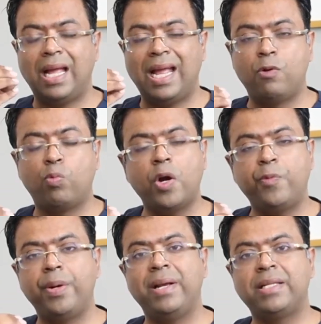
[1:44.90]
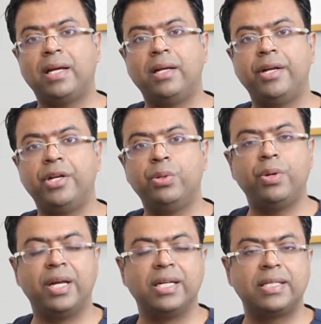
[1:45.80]
And what we basically
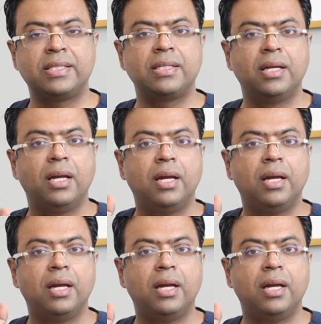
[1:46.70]
do is